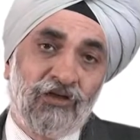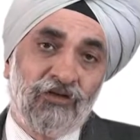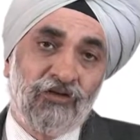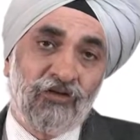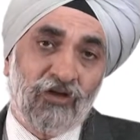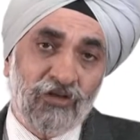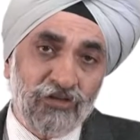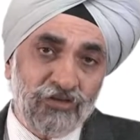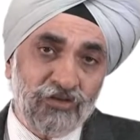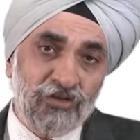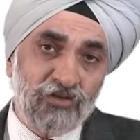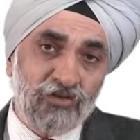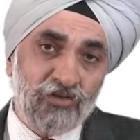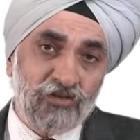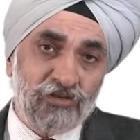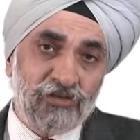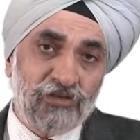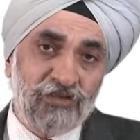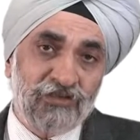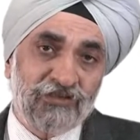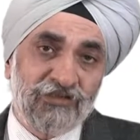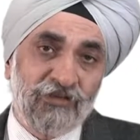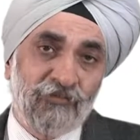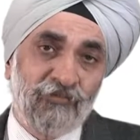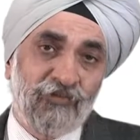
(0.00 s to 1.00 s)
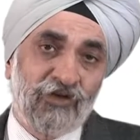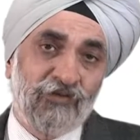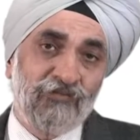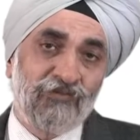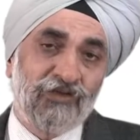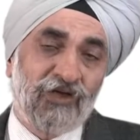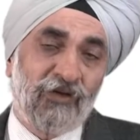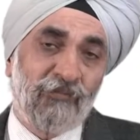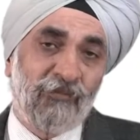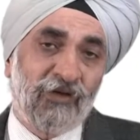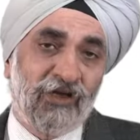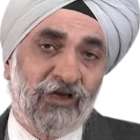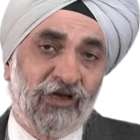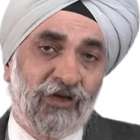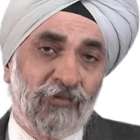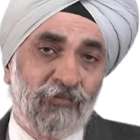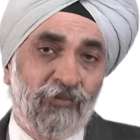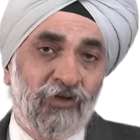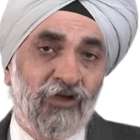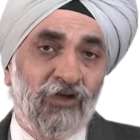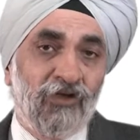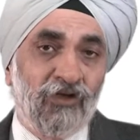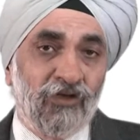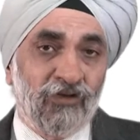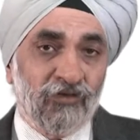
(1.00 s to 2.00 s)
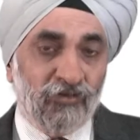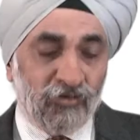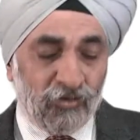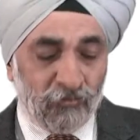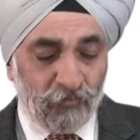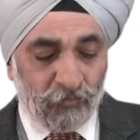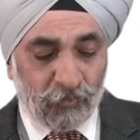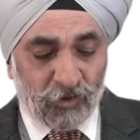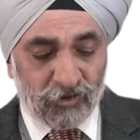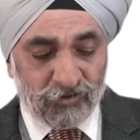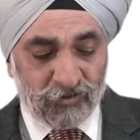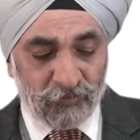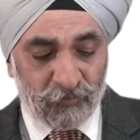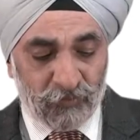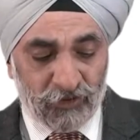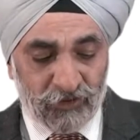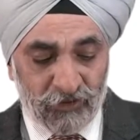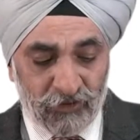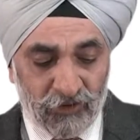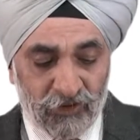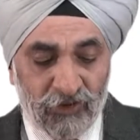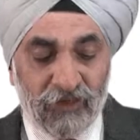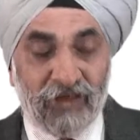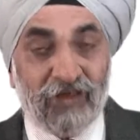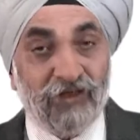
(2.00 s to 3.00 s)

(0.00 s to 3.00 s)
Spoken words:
constitutional symptoms coming up, then possibly,